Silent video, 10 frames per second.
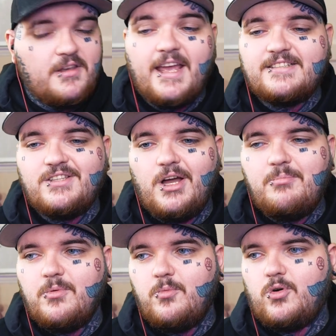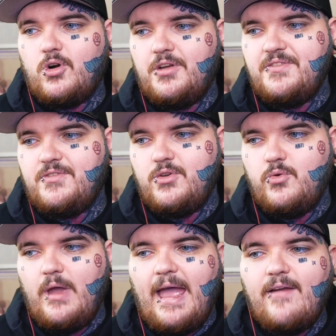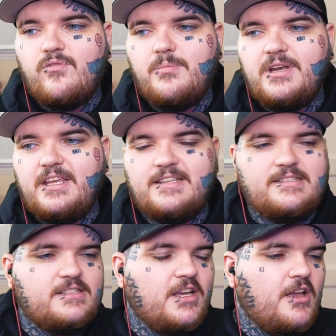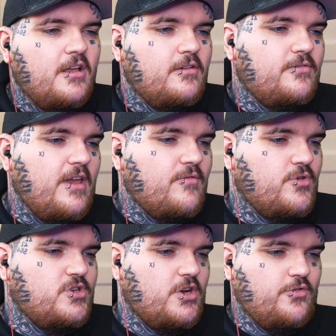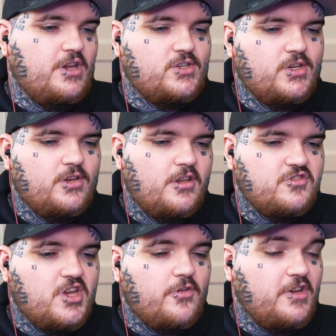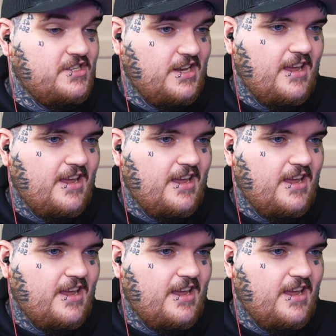Next up, we're on to everybody's favorite generation, Generation